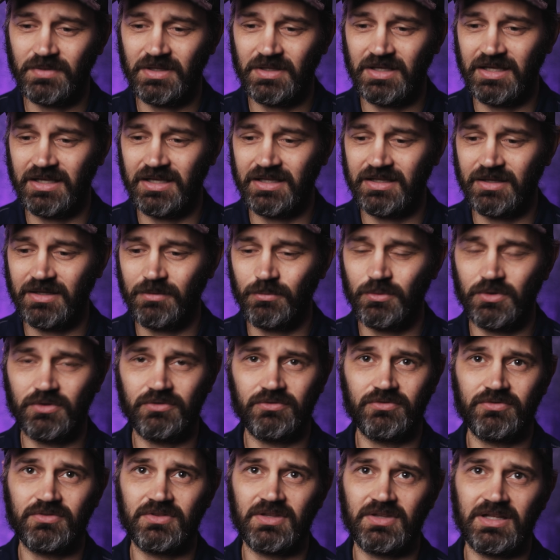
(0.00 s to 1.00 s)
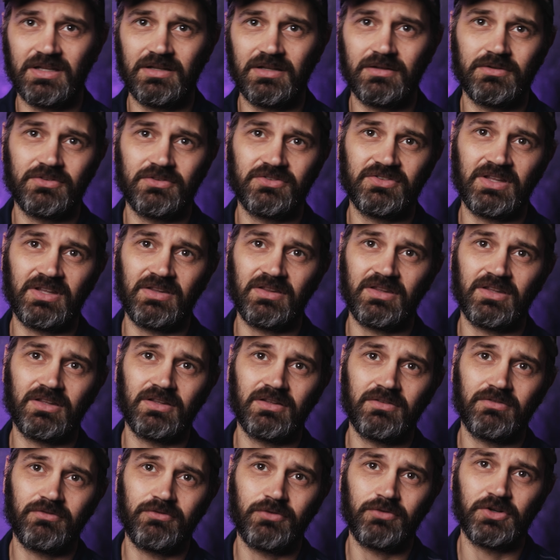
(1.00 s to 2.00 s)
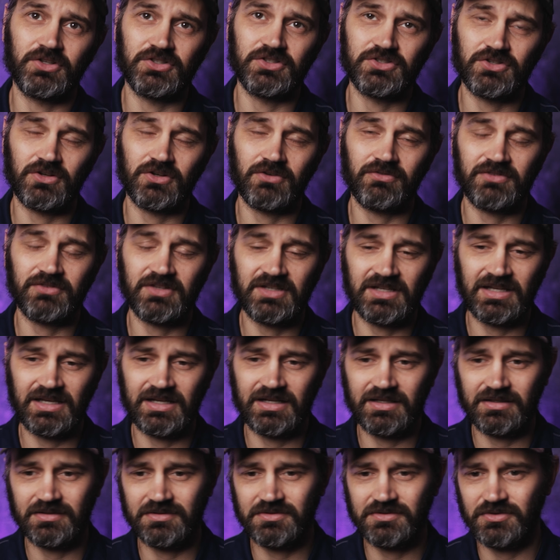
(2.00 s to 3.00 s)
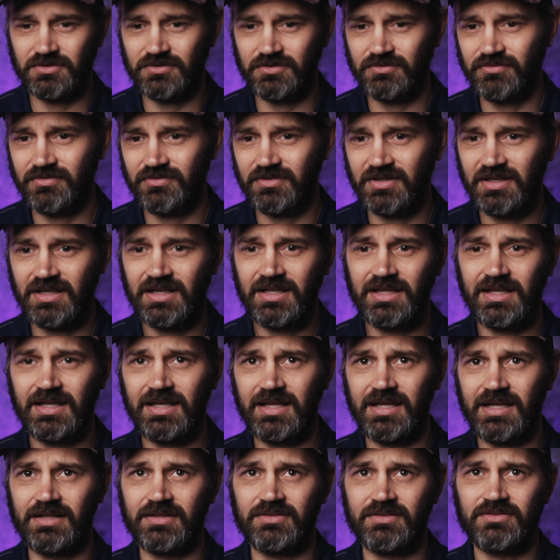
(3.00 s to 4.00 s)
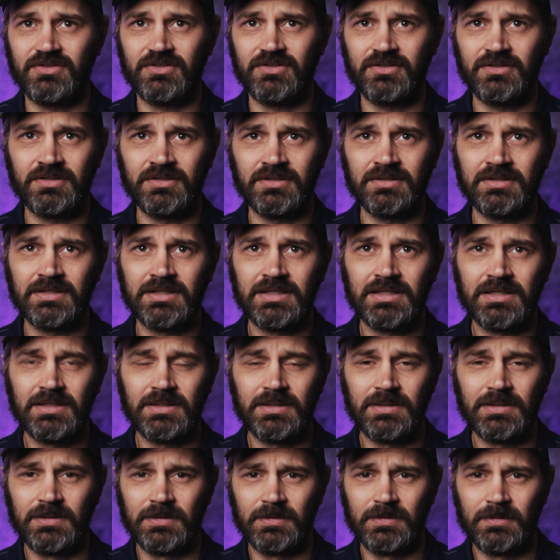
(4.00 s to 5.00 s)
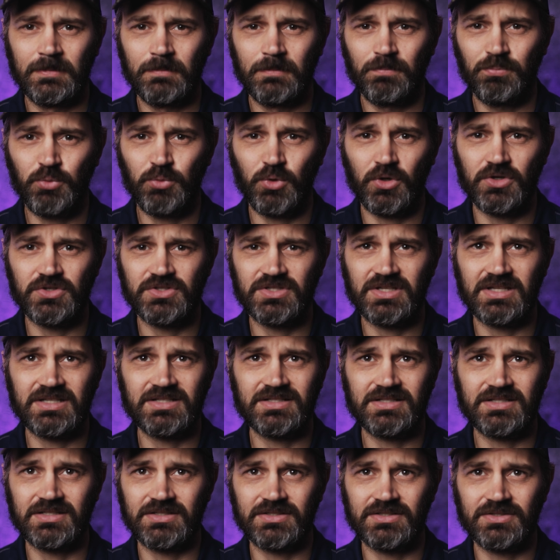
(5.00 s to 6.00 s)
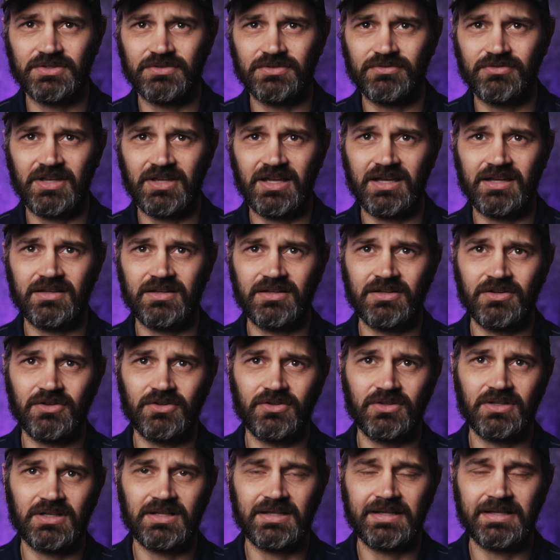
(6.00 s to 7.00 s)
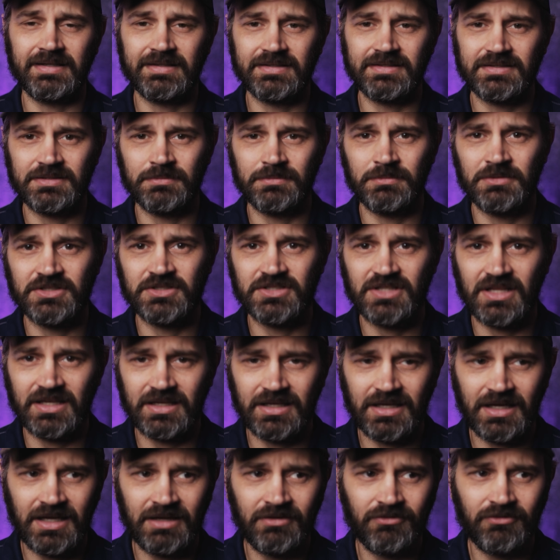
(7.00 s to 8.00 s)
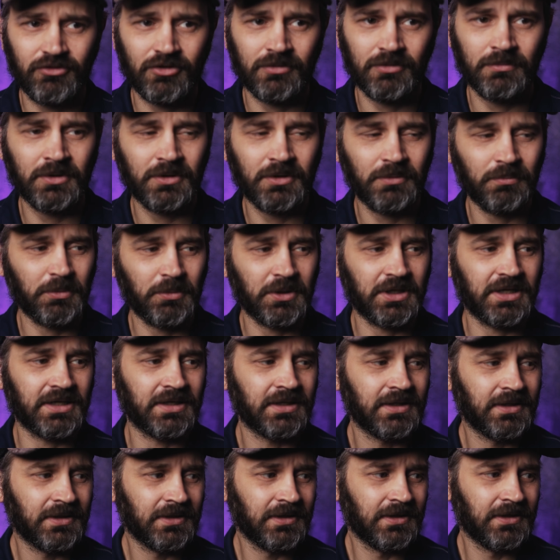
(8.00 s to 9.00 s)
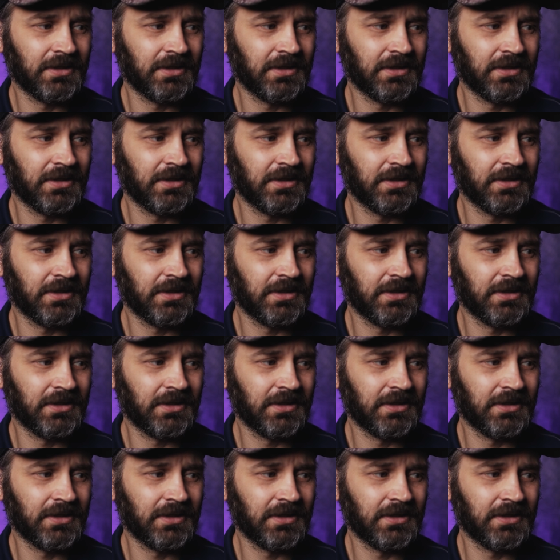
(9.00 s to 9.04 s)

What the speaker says: and they would have then sent the footage off to get it sort of edited and processed to sort of get the cleanest image they can from it. But